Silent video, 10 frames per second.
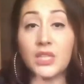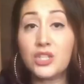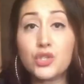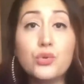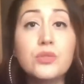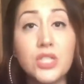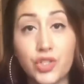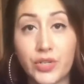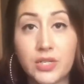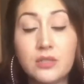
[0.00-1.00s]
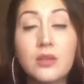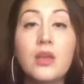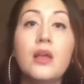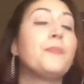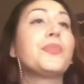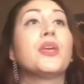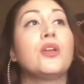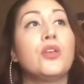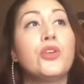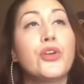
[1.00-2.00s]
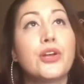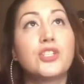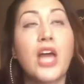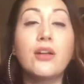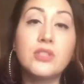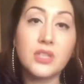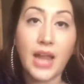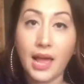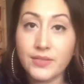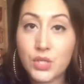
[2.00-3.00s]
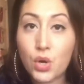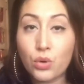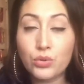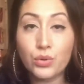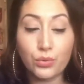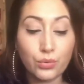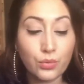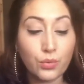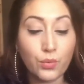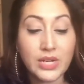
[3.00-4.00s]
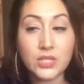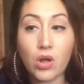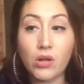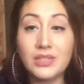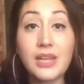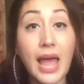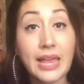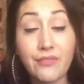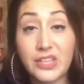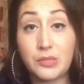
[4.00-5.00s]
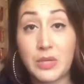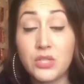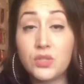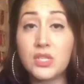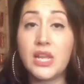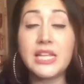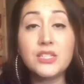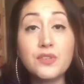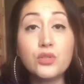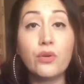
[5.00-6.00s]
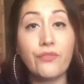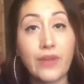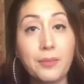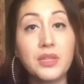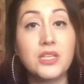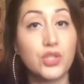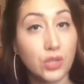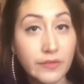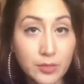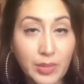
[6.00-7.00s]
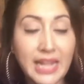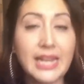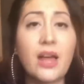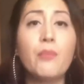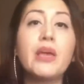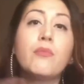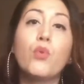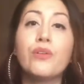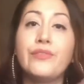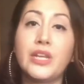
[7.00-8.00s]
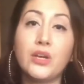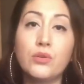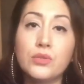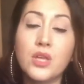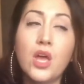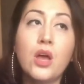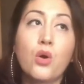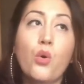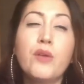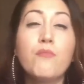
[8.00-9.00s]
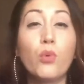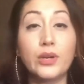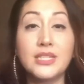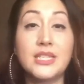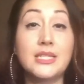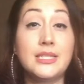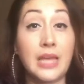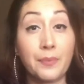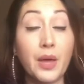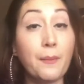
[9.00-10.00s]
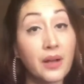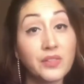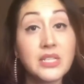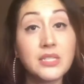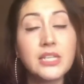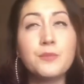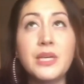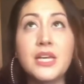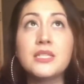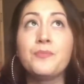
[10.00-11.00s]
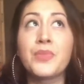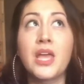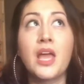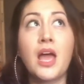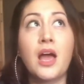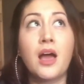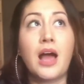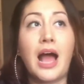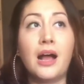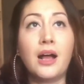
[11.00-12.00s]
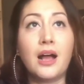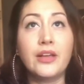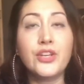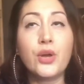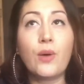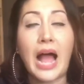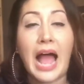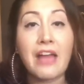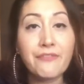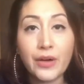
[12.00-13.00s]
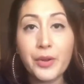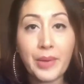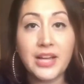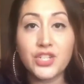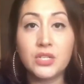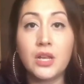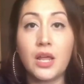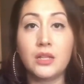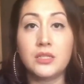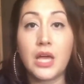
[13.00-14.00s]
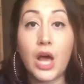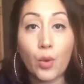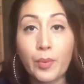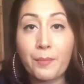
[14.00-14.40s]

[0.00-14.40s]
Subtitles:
School districts. Your child is going to have to go through what is called an IFSP. So it's an individual family service plan. And I'll make more videos going more into depth about these things, because you know, I found a passion to help